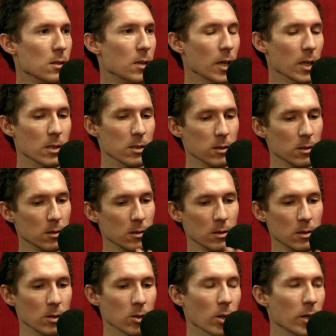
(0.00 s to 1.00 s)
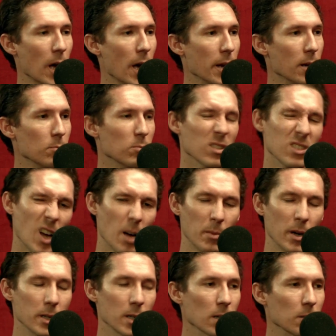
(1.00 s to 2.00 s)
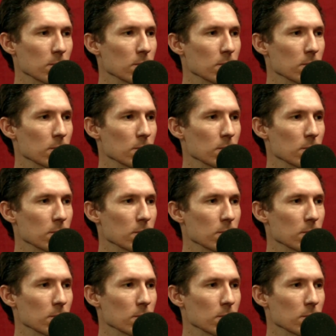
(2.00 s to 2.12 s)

Kids, you look at it, but not my dick.